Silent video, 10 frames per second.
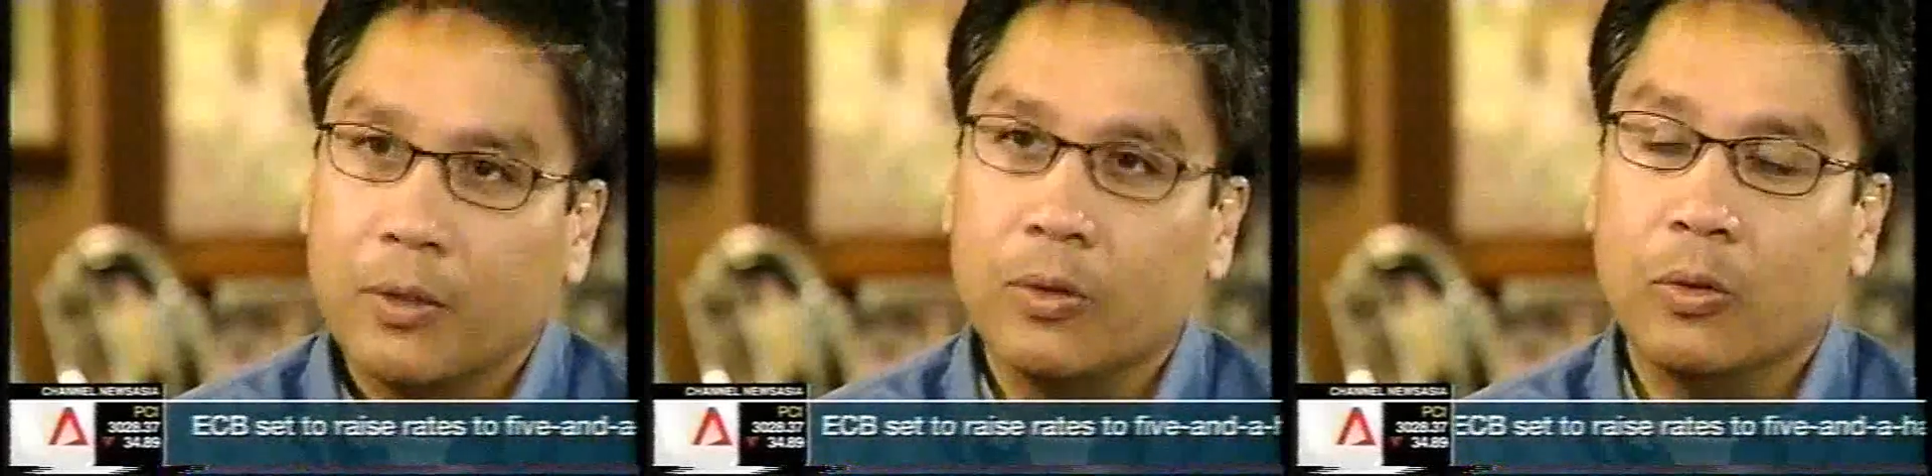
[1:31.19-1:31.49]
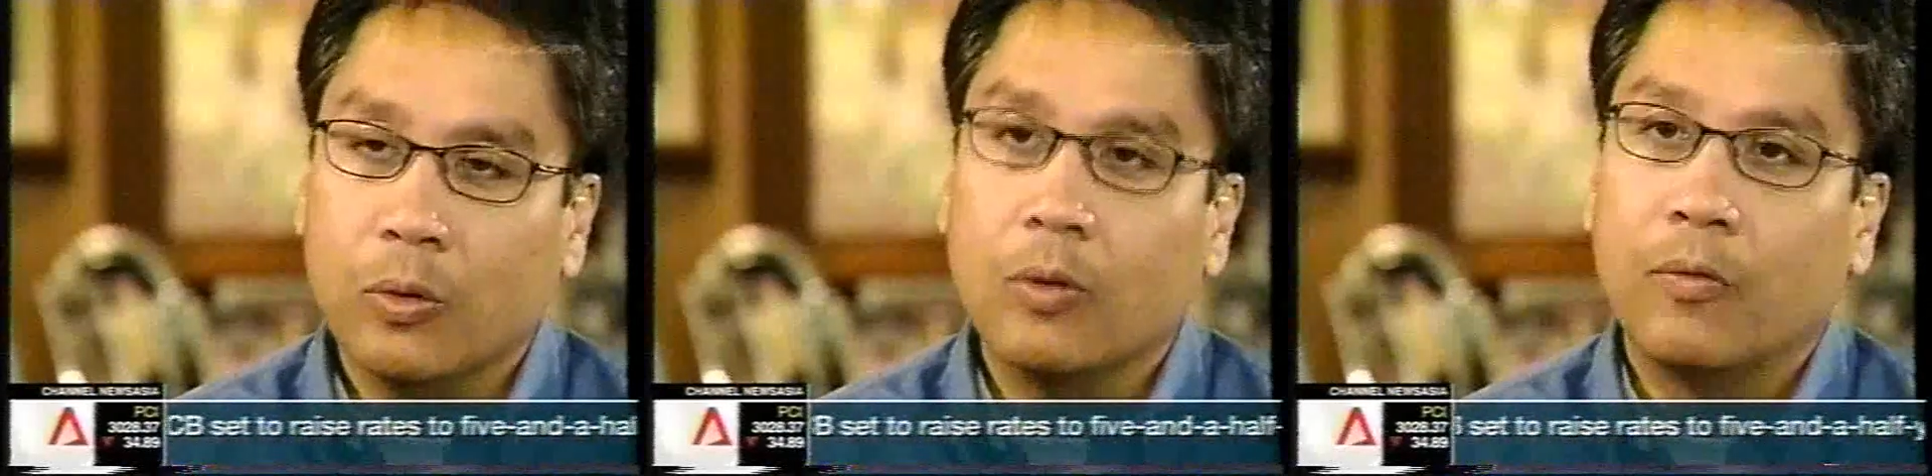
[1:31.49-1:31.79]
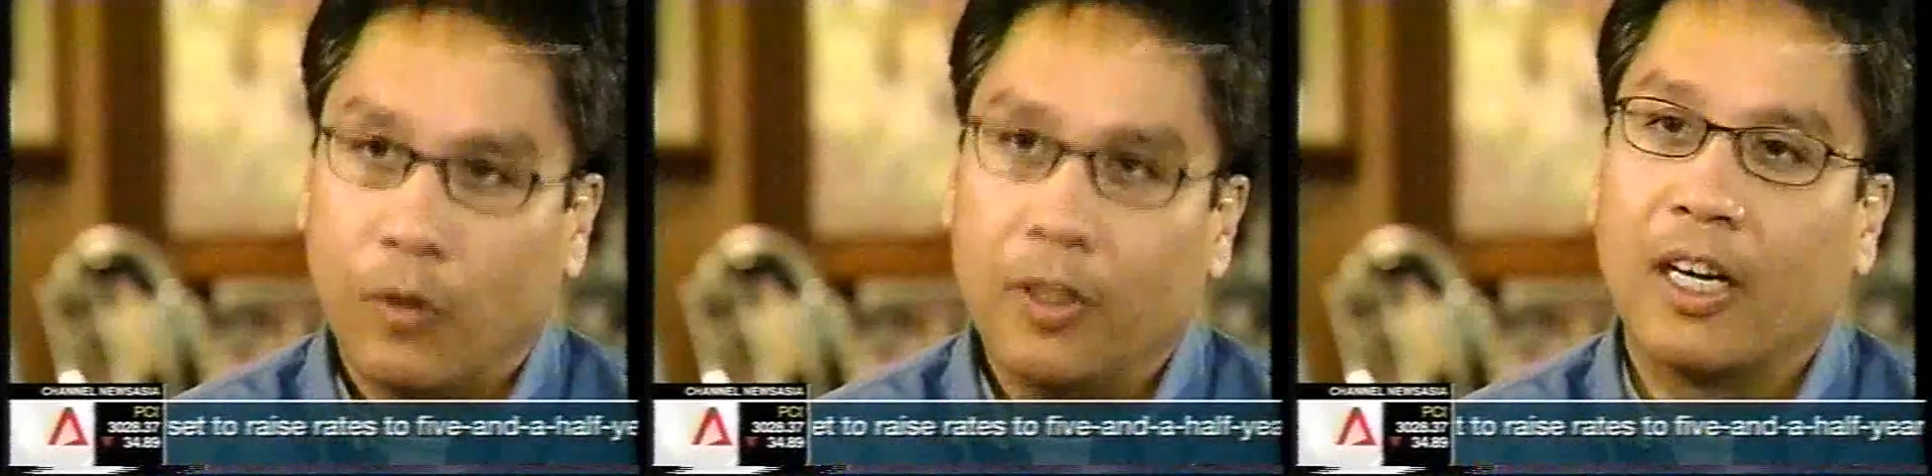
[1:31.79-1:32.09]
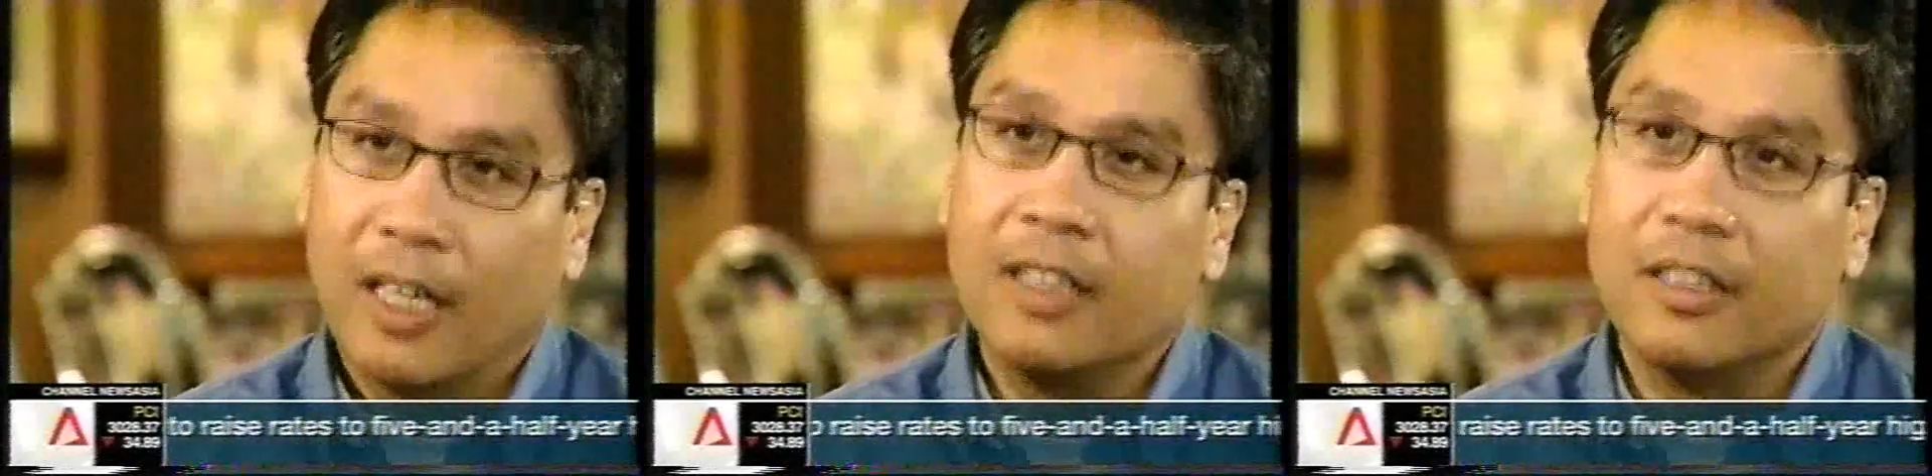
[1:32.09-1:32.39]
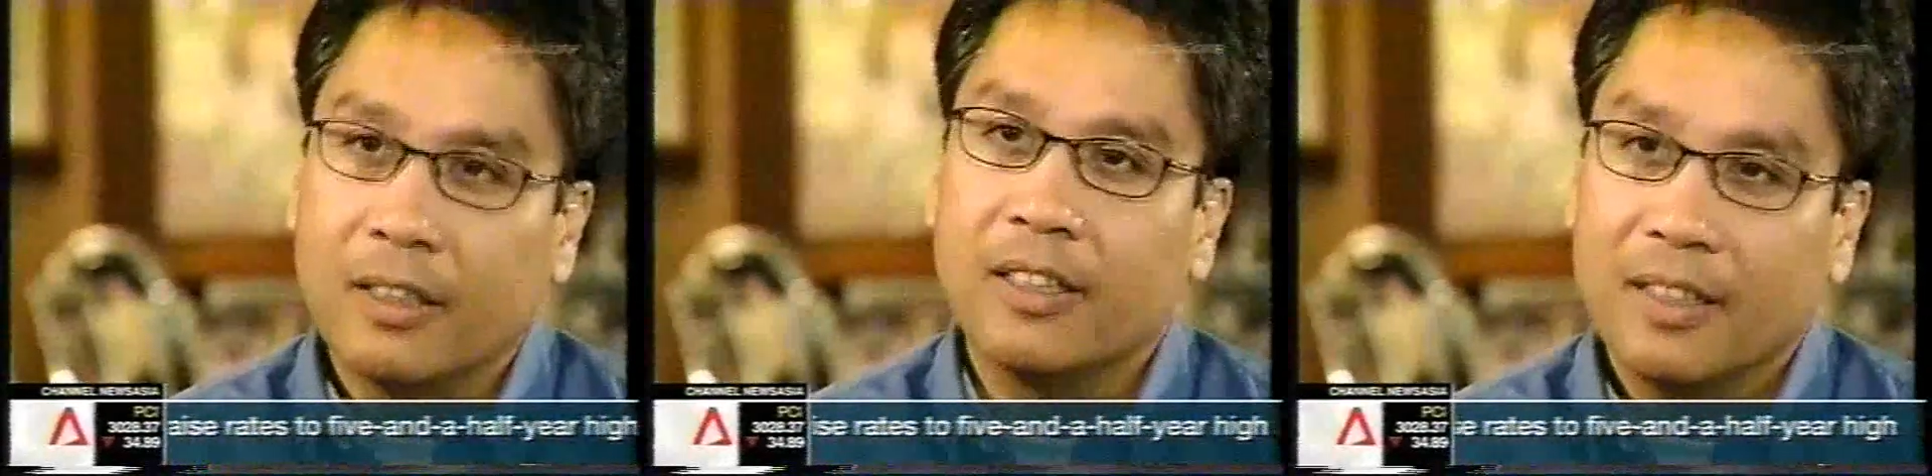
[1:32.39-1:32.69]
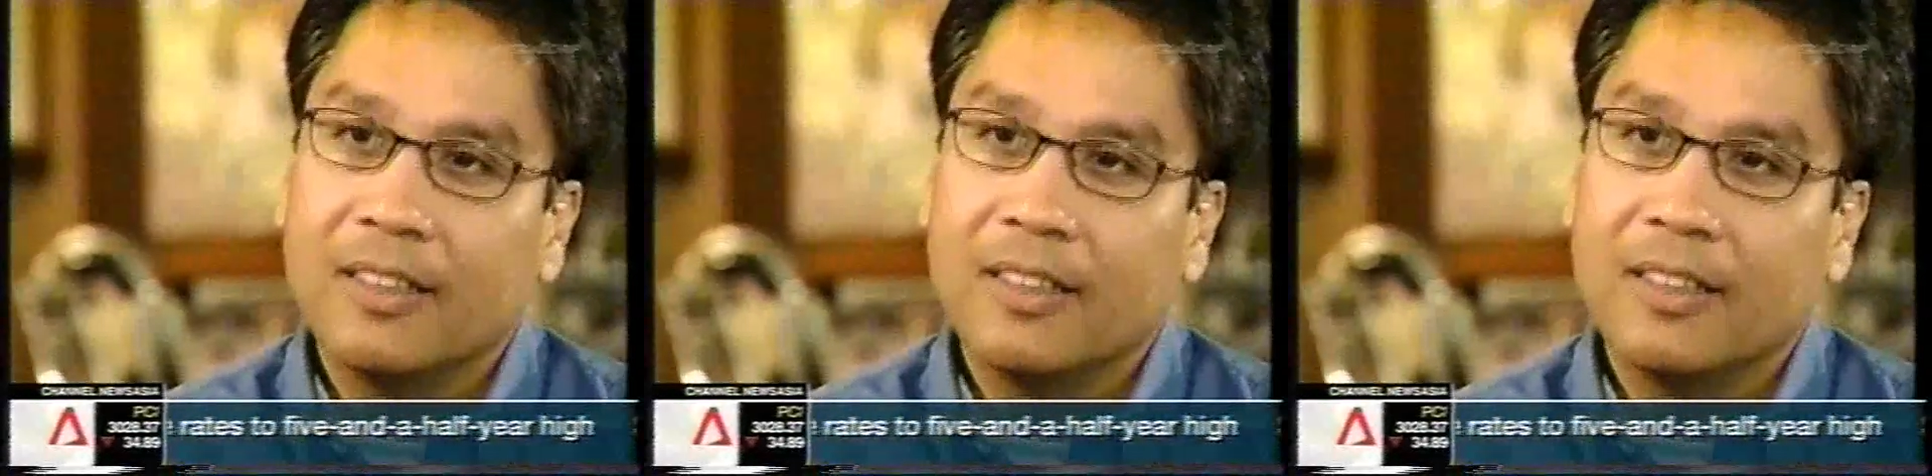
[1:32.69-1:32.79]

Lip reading: it is that we want to do for the